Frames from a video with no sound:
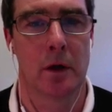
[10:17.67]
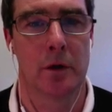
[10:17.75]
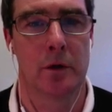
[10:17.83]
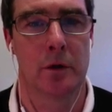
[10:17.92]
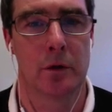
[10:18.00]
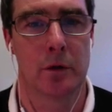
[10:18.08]

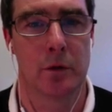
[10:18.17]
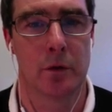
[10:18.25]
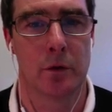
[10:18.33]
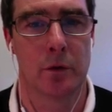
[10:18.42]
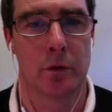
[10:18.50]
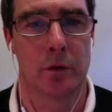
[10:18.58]

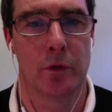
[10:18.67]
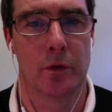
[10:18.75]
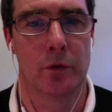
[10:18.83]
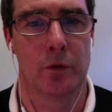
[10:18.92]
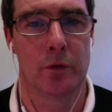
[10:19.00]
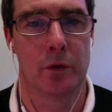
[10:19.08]
to
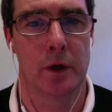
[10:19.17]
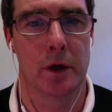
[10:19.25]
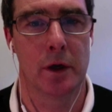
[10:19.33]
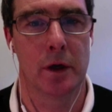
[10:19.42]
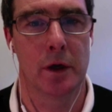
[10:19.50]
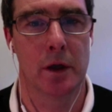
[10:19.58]

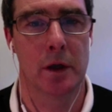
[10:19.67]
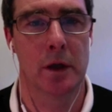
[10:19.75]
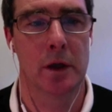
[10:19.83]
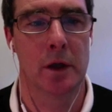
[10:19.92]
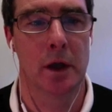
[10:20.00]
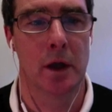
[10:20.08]

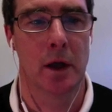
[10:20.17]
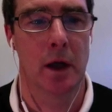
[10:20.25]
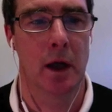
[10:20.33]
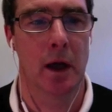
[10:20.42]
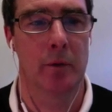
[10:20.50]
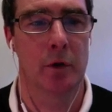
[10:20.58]
3.
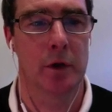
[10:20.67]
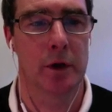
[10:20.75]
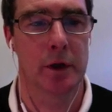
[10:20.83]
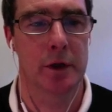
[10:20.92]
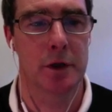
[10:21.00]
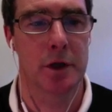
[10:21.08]
I'm going
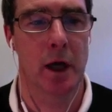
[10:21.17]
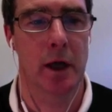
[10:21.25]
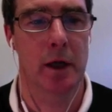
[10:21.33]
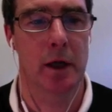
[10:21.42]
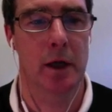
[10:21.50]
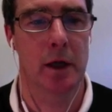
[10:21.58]
to
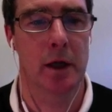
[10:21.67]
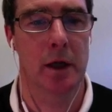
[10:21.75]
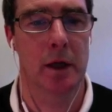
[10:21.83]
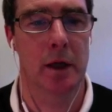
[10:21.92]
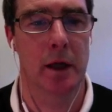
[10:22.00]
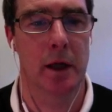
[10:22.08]
check
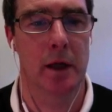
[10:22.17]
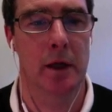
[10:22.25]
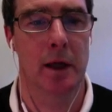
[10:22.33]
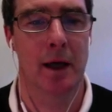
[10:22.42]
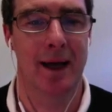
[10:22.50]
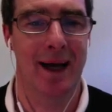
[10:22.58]
it, and
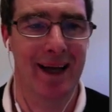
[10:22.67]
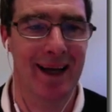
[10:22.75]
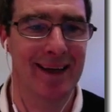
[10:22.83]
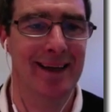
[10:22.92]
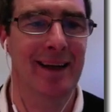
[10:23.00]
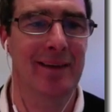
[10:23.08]
I
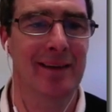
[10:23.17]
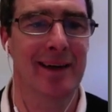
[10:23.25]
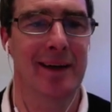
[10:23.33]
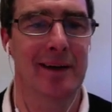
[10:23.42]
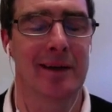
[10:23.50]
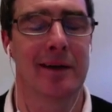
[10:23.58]
got another
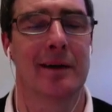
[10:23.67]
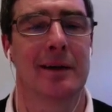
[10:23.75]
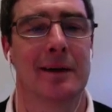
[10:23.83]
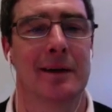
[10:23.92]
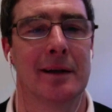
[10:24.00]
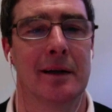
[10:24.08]
error.
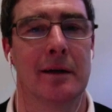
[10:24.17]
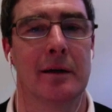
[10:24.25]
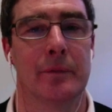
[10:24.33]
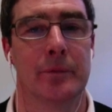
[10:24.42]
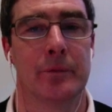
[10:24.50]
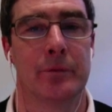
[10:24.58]

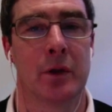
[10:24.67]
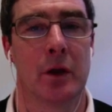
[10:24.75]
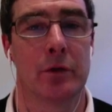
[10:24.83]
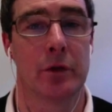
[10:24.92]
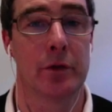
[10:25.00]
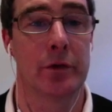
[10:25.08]
Darn.
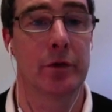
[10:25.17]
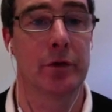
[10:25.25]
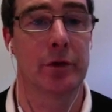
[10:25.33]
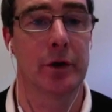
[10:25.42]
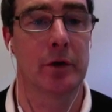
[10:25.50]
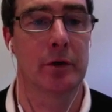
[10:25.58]
So this is
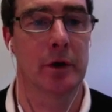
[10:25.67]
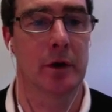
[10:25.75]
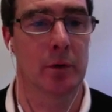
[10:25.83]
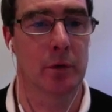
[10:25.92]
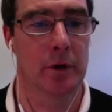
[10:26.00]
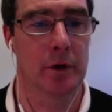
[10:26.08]
still
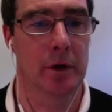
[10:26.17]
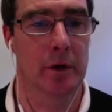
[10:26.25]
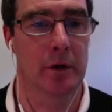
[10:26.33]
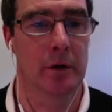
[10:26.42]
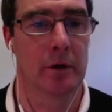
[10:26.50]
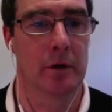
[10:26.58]
not working.
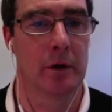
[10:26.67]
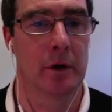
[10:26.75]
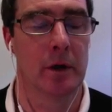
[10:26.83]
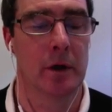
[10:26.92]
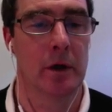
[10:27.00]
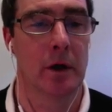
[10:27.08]

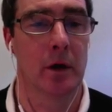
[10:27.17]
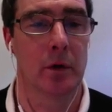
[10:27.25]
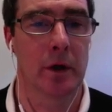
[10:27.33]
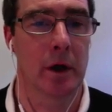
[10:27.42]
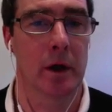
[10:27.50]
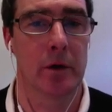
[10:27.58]

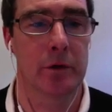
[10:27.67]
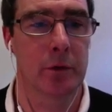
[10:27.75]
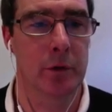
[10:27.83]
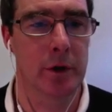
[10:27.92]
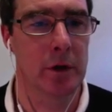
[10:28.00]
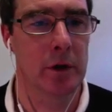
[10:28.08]
Okay, so
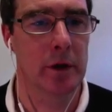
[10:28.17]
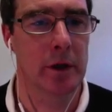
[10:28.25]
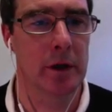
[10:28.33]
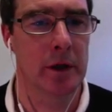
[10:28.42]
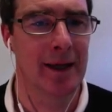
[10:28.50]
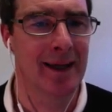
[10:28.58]
we're going to look
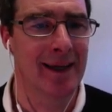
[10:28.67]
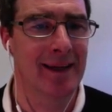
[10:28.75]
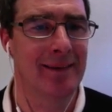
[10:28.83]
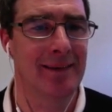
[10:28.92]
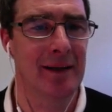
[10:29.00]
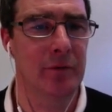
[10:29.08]
at,
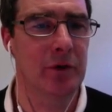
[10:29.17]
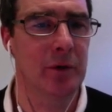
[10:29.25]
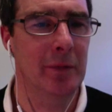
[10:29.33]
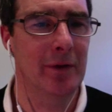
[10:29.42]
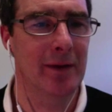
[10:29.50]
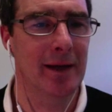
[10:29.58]
it seems to
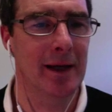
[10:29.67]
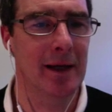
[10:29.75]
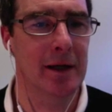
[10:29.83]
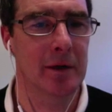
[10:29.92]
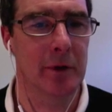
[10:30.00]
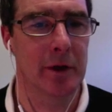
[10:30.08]
be the
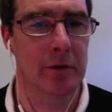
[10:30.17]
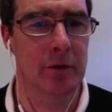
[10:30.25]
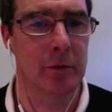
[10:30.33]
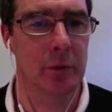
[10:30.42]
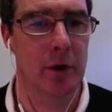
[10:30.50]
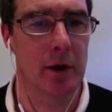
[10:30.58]
increment is
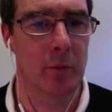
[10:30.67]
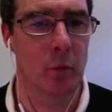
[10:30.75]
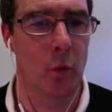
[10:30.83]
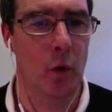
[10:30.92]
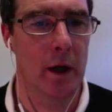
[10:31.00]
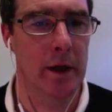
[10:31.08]
the
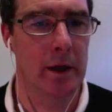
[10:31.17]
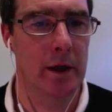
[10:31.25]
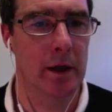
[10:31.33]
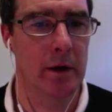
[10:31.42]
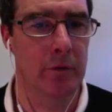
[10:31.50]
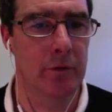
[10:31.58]
problem. What
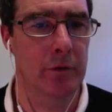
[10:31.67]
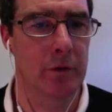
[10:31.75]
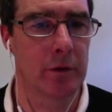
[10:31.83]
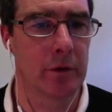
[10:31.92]
if